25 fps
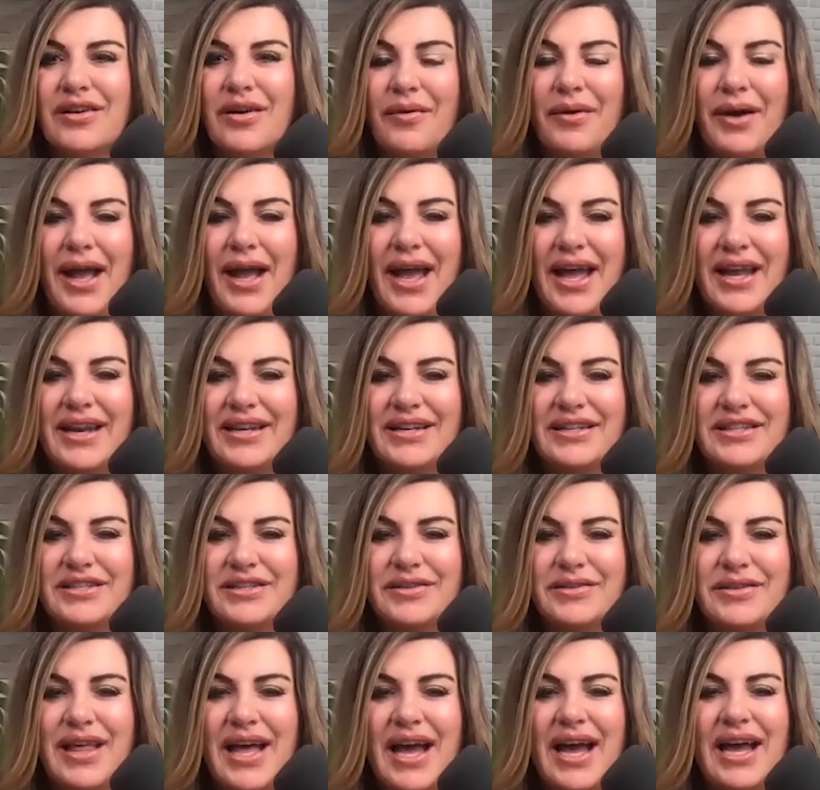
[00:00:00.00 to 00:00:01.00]
go ahead and
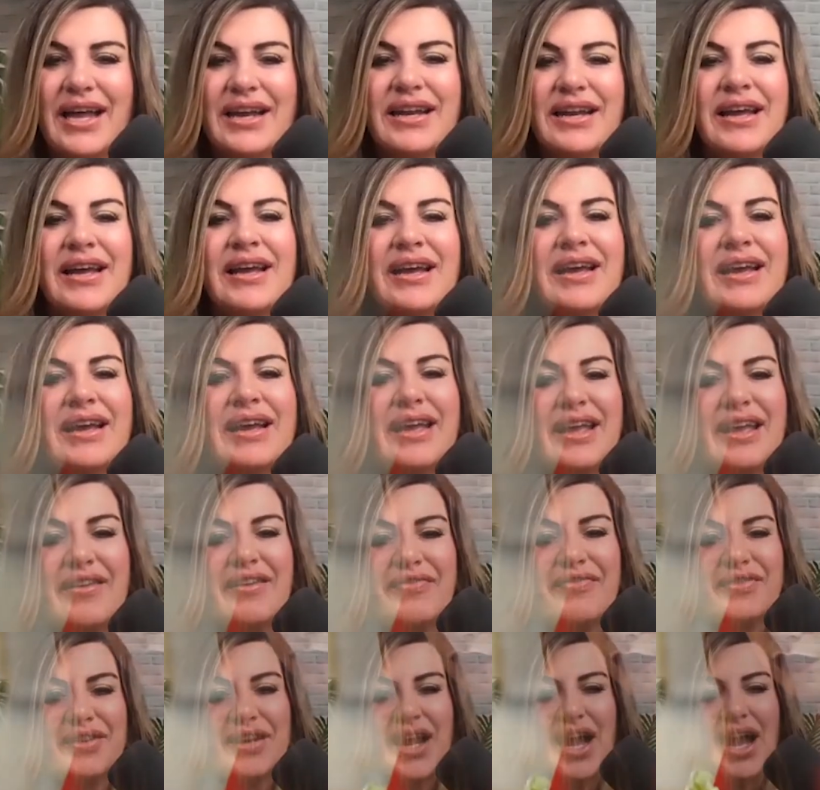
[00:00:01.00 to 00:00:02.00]
do that.
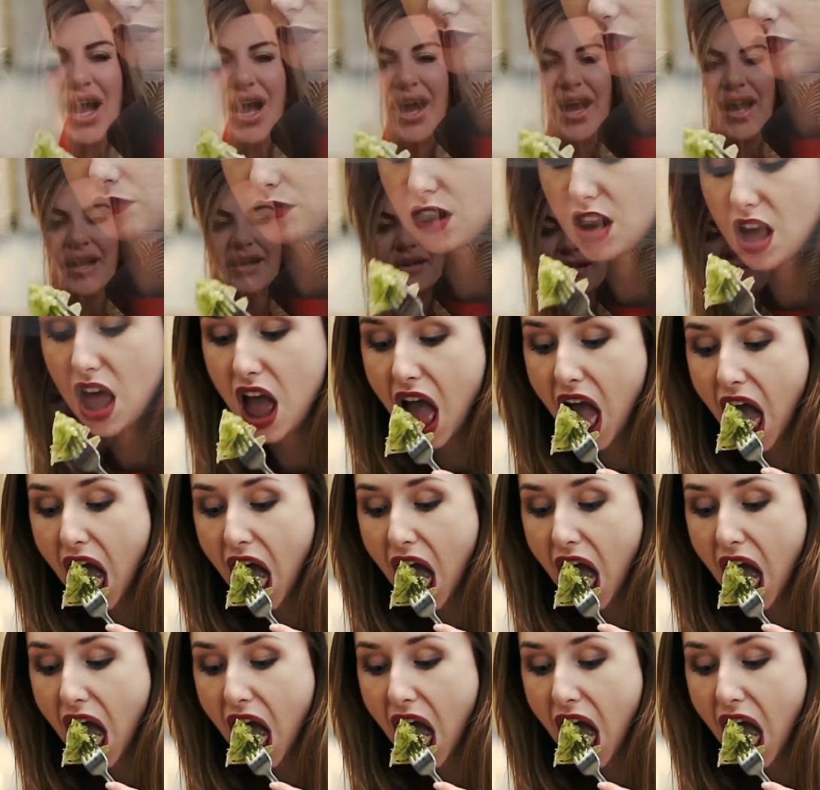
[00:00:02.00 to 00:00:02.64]
If not,